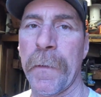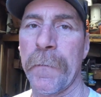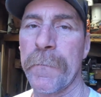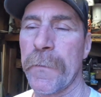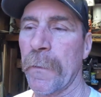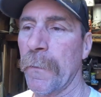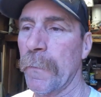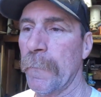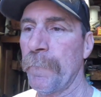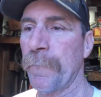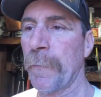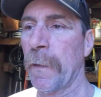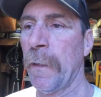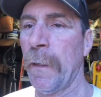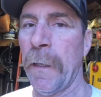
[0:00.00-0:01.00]
So
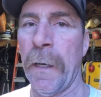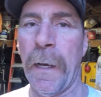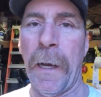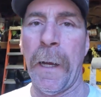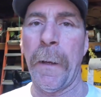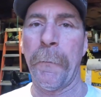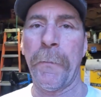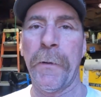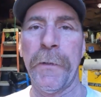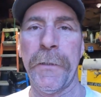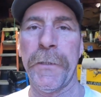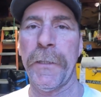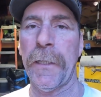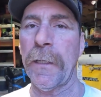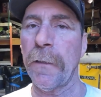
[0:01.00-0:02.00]
I
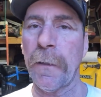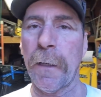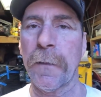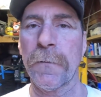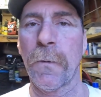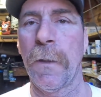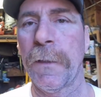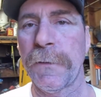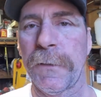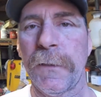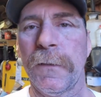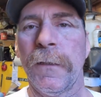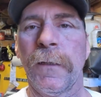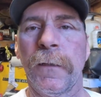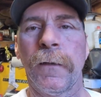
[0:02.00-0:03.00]
appreciate you guys watching,